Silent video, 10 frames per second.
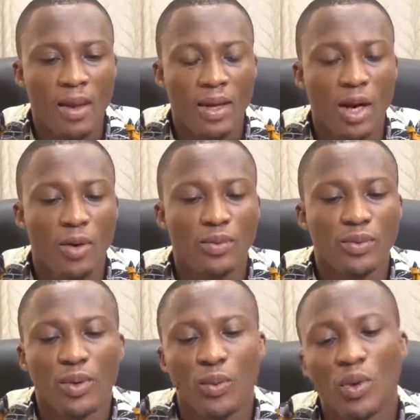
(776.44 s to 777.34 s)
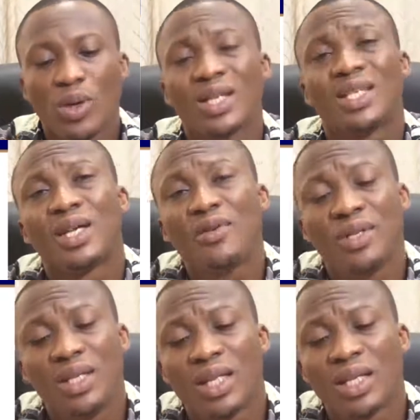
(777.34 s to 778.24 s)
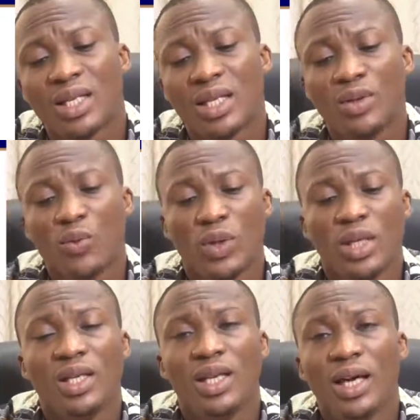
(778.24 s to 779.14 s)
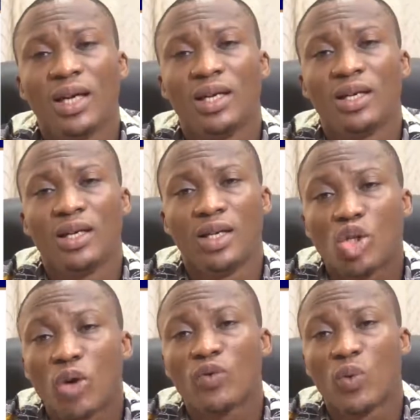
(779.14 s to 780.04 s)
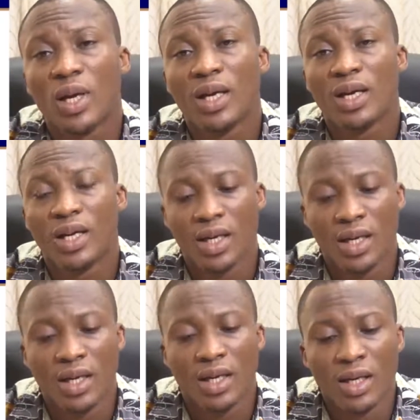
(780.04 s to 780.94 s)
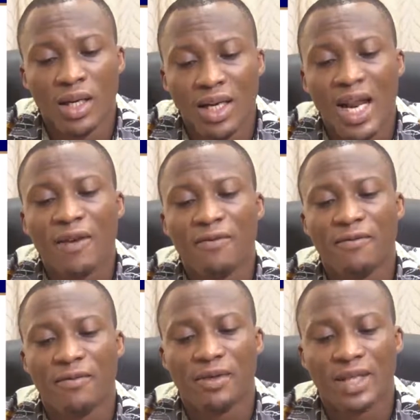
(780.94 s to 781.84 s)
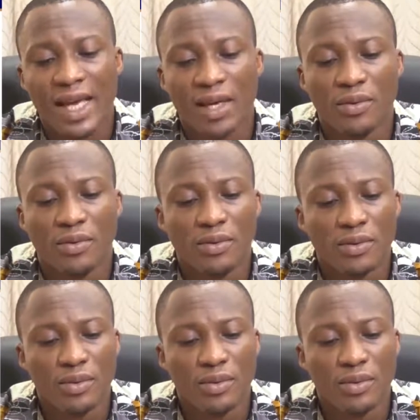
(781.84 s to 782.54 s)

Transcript: Now, we look at security testing within the software life cycle.